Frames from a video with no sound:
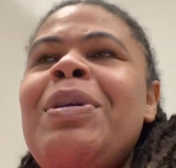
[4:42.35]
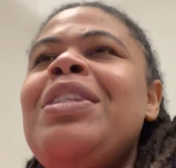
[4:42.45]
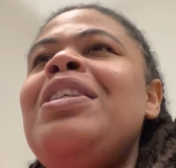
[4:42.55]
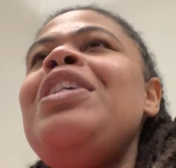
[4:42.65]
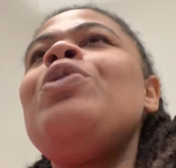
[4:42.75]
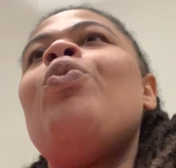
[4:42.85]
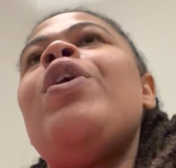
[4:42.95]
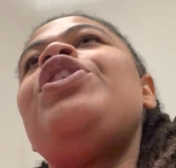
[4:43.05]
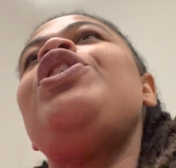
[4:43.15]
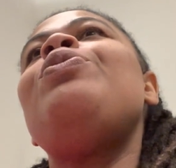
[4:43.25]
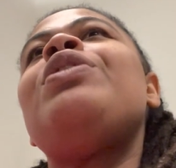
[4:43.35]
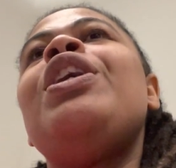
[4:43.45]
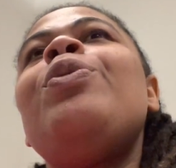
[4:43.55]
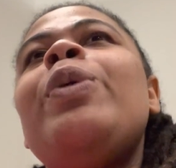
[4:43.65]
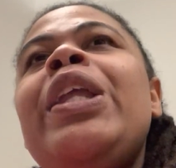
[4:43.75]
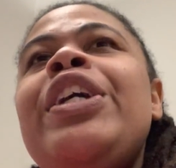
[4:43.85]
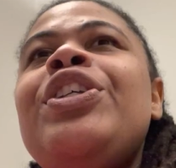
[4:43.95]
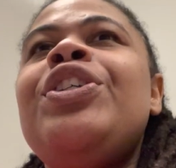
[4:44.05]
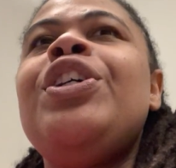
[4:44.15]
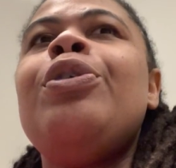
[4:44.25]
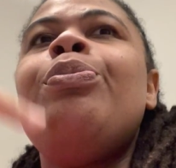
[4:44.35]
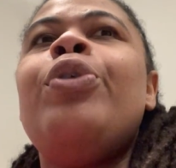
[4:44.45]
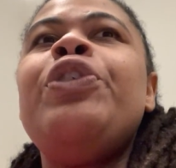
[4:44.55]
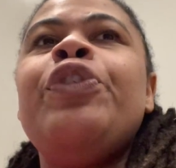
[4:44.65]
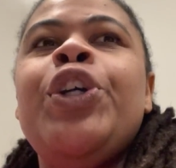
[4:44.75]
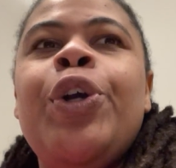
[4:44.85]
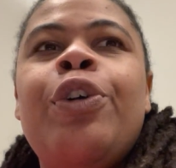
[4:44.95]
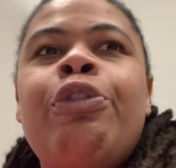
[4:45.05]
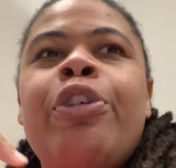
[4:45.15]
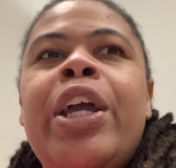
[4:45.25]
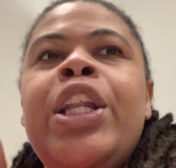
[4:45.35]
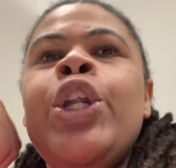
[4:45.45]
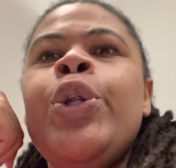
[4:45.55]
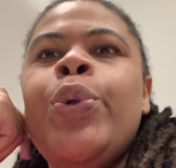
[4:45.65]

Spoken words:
In season 1, she was in a relationship, boyfriend, girlfriend,